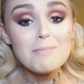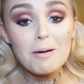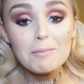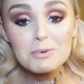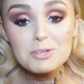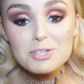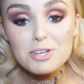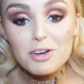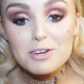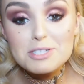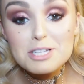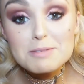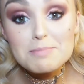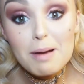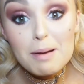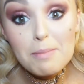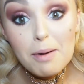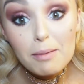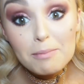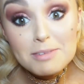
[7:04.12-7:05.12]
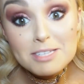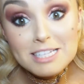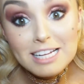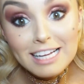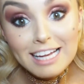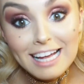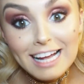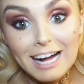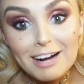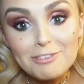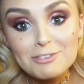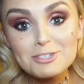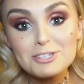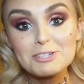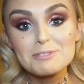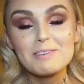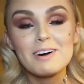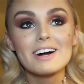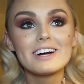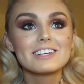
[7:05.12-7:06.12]
Mum just goes, is my bum sticking out
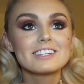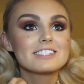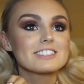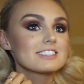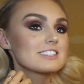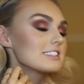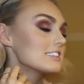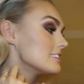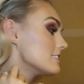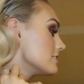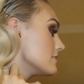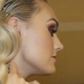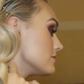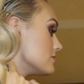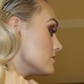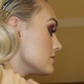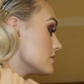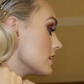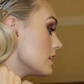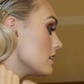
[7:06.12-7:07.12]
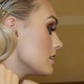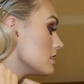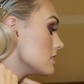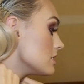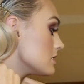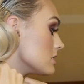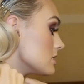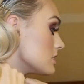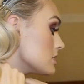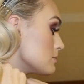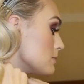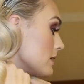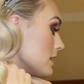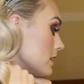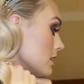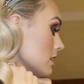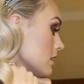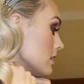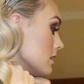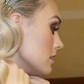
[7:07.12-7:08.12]
No, because I've got the wire here.
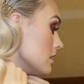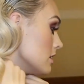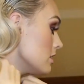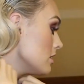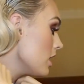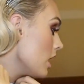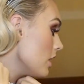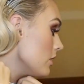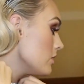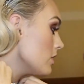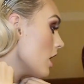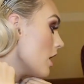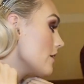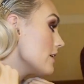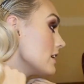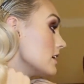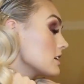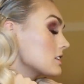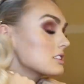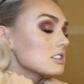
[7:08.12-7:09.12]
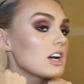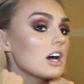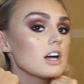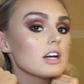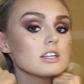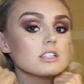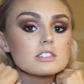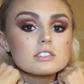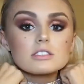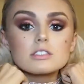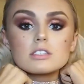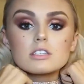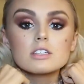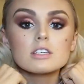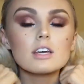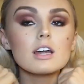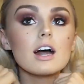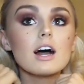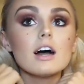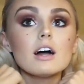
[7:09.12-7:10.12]
Spin? No, no, it looks nice. Are you sure?
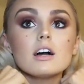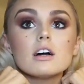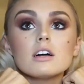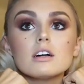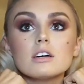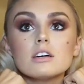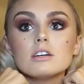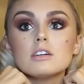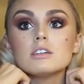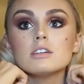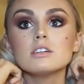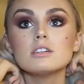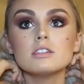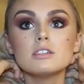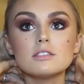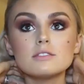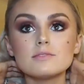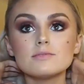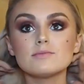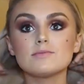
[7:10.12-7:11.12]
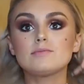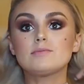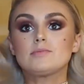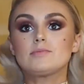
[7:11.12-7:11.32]
Yeah. You got a